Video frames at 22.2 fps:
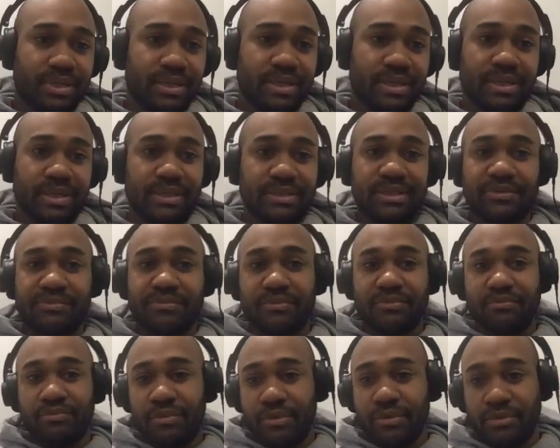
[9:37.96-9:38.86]
a
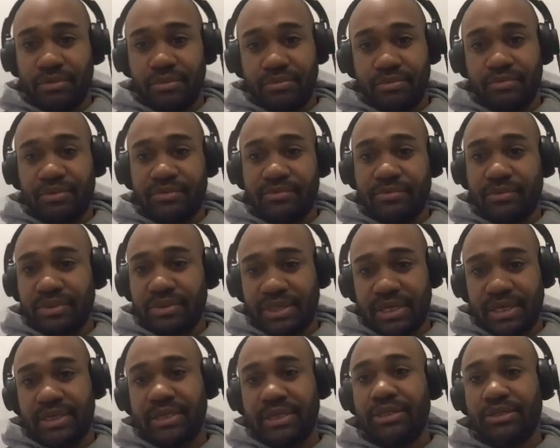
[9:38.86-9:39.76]
different route before
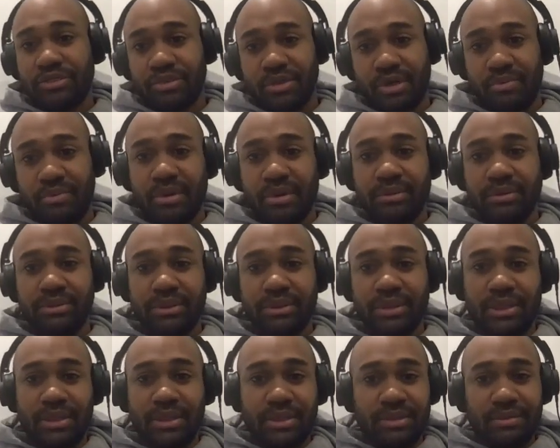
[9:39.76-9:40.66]
taking this job on.
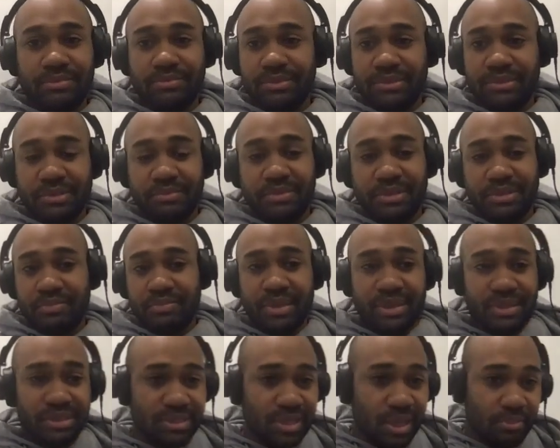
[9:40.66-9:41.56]
It's a
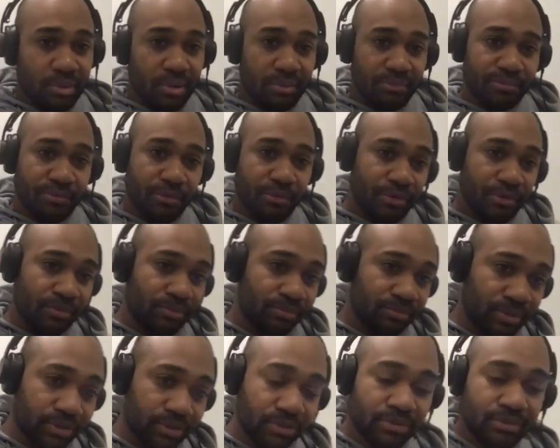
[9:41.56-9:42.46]
big step up for
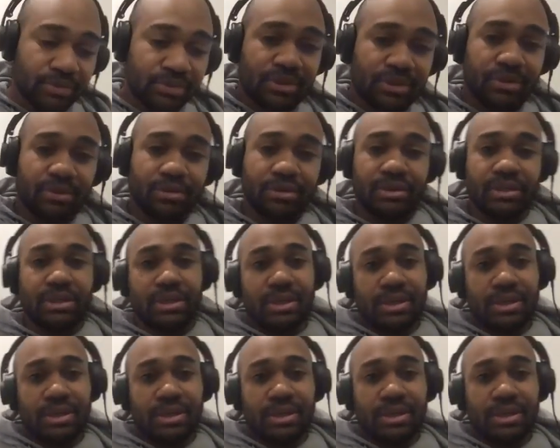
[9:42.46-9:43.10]
him. He's got,